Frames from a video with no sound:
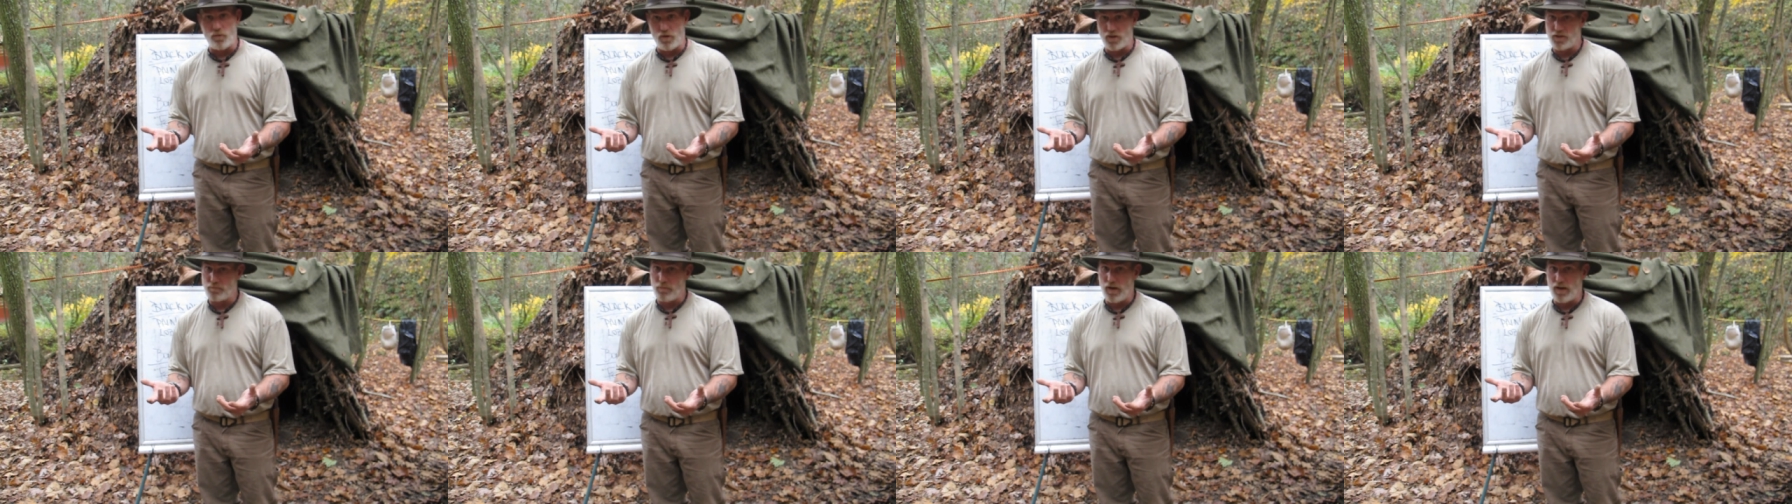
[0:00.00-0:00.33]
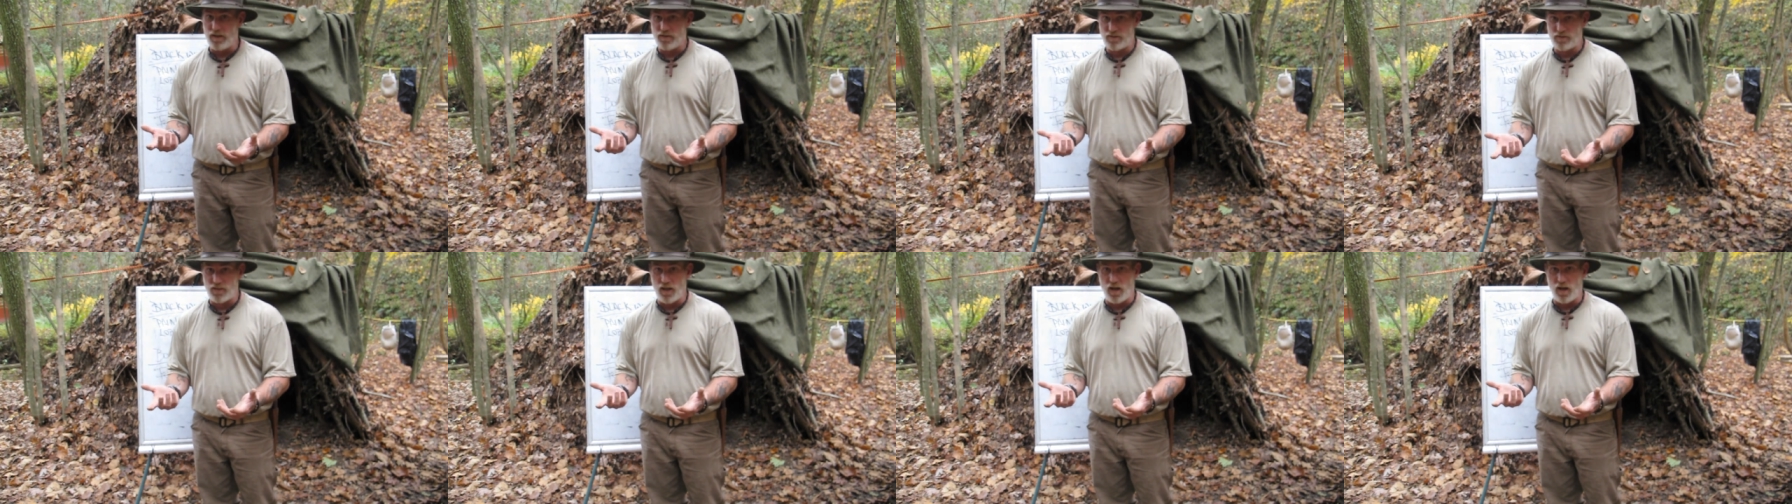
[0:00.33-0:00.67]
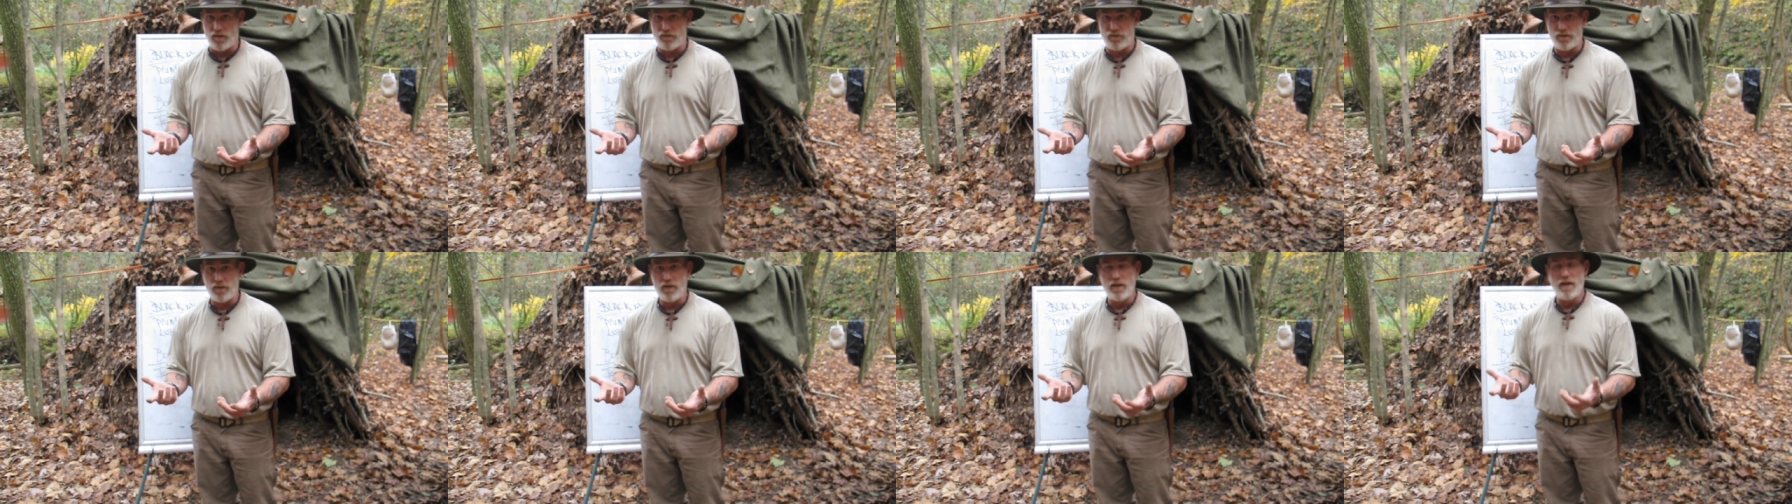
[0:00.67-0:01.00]
when it's by
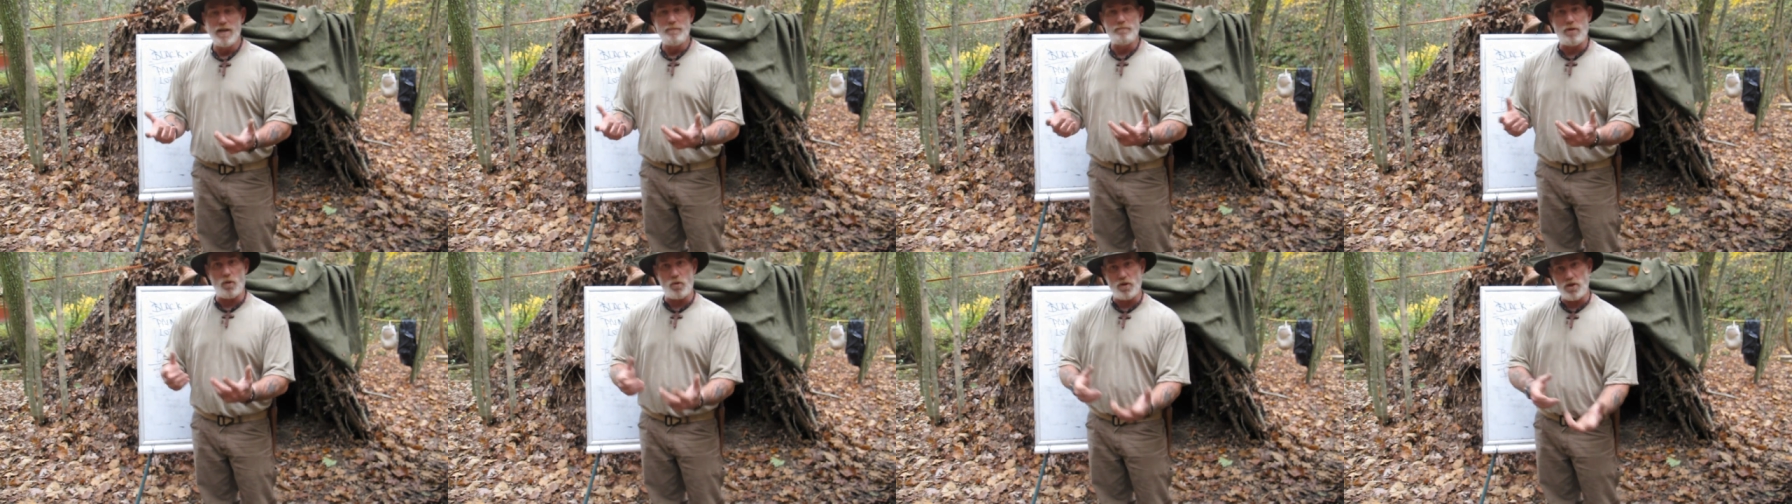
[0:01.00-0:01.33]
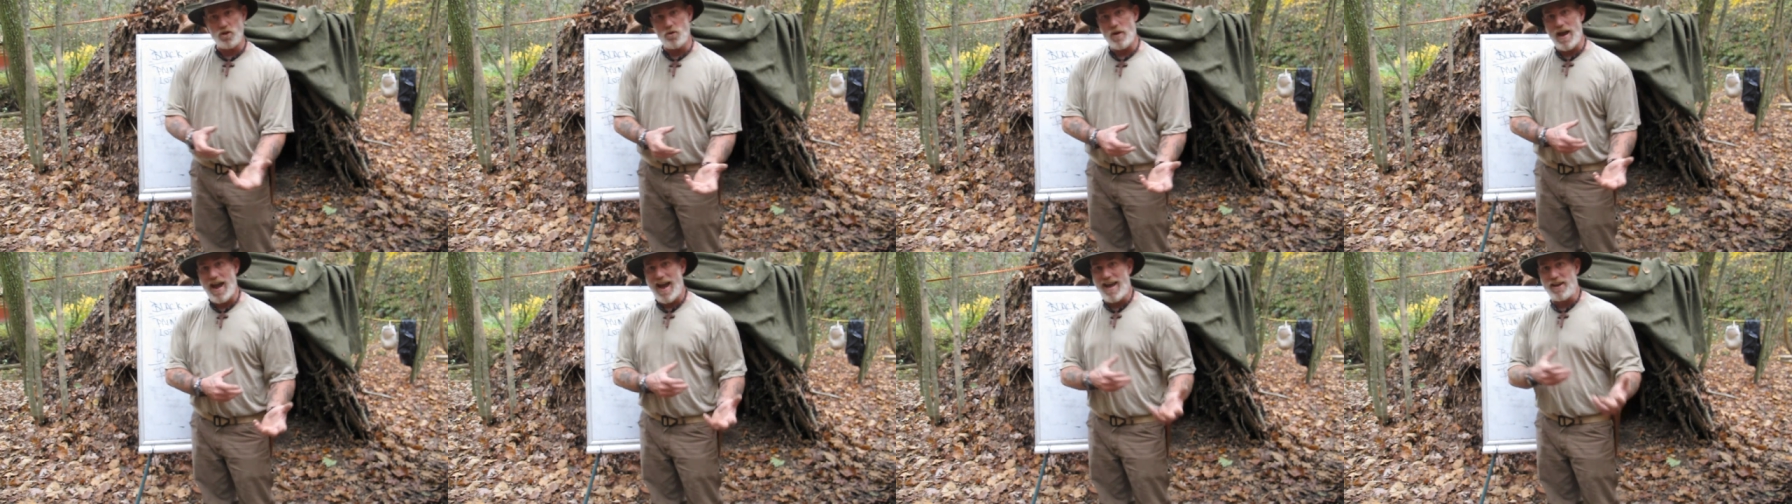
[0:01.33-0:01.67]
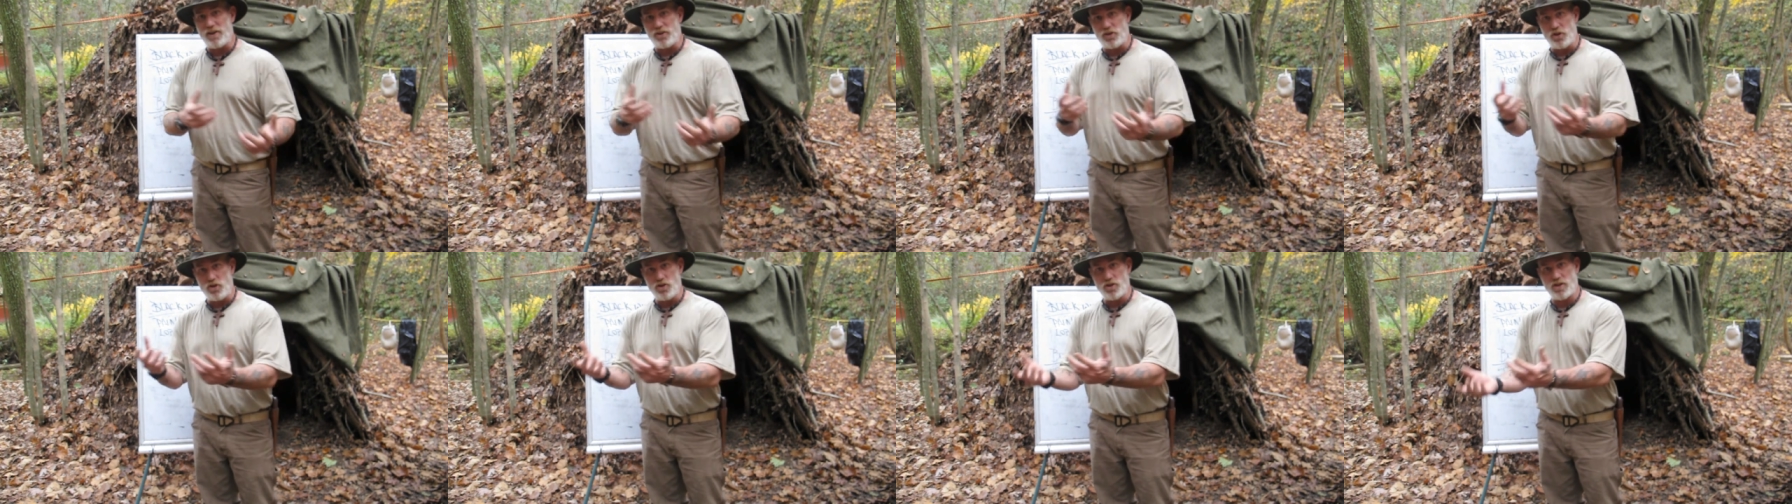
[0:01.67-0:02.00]
itself. But when you add
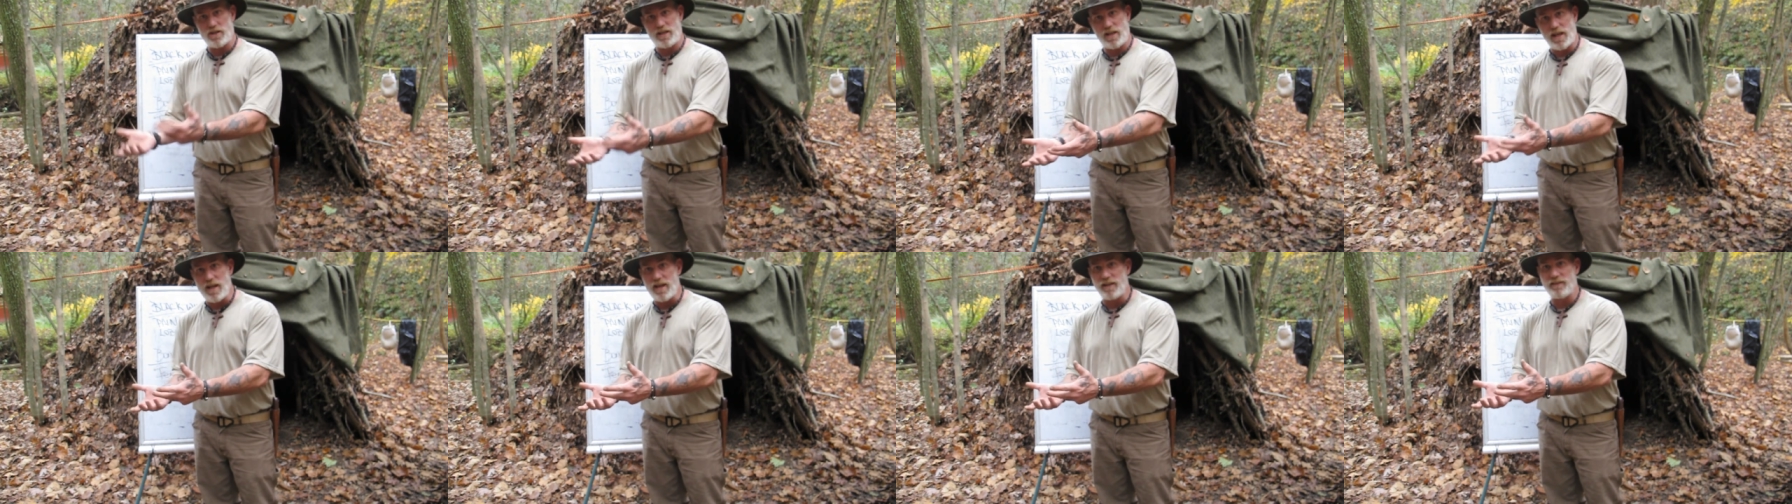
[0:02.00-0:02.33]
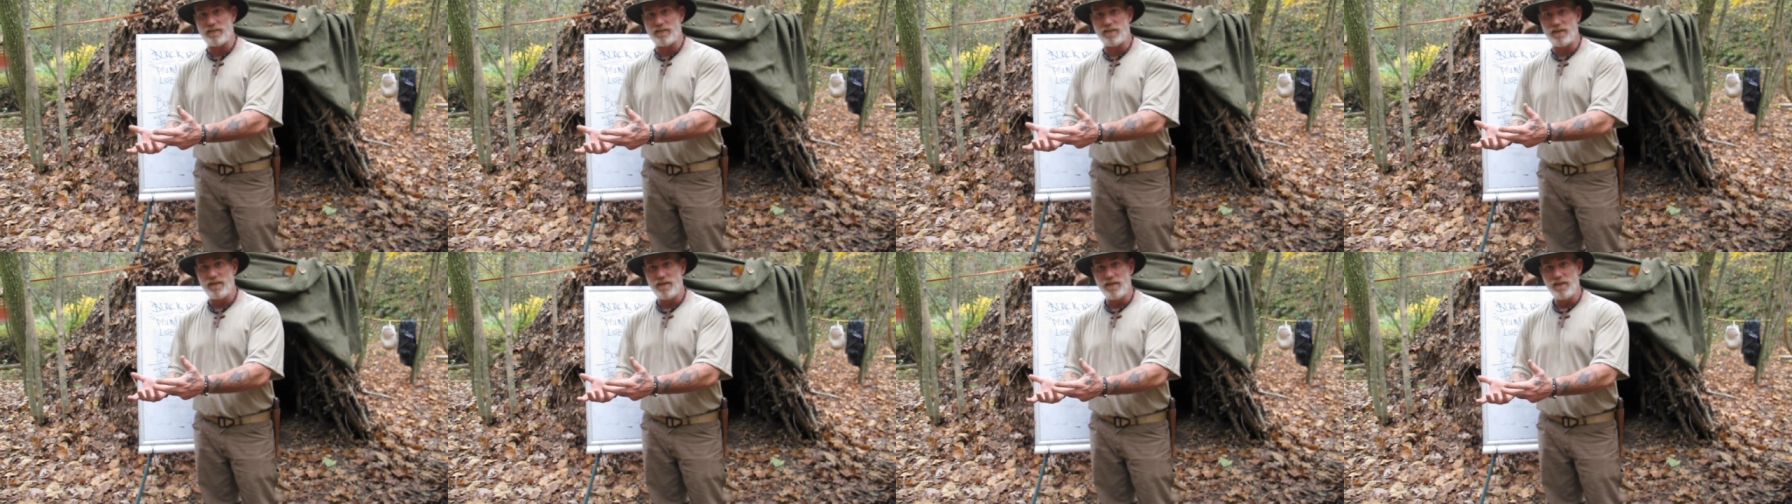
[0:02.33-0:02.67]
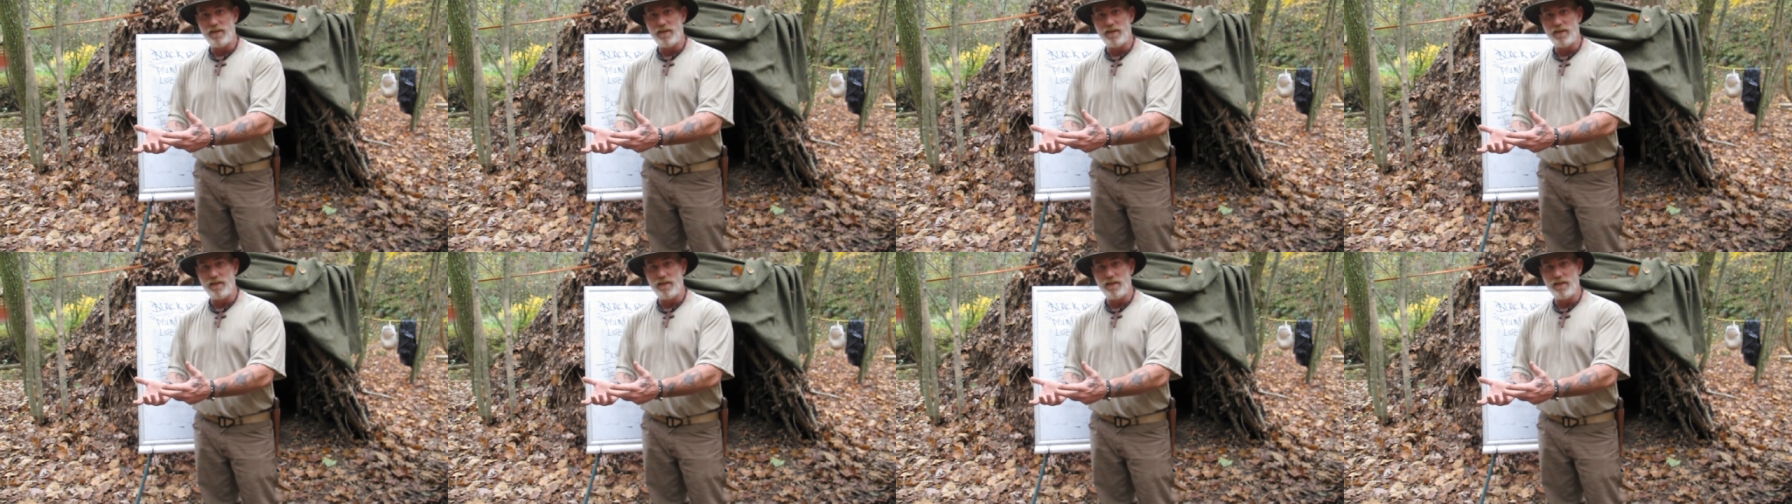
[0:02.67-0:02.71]
it to your kit,